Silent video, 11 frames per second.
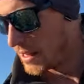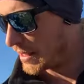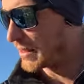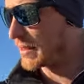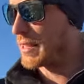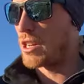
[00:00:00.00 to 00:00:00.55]
is
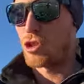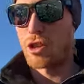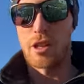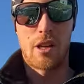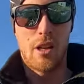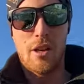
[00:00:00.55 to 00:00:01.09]

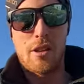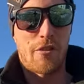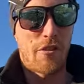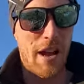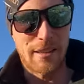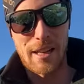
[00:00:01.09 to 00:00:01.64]
essentially the
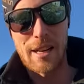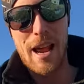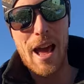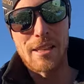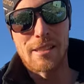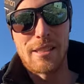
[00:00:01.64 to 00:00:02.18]
fact that it
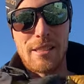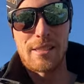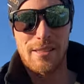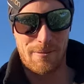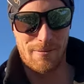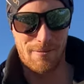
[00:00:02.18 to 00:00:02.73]
has these
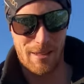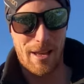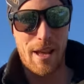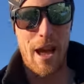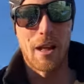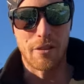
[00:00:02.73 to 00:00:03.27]

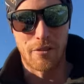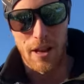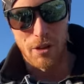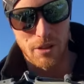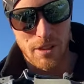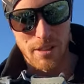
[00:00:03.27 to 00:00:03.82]

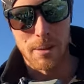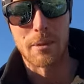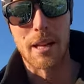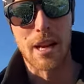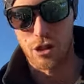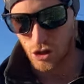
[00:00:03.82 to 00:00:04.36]
elevator system that
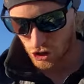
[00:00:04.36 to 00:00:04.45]
I just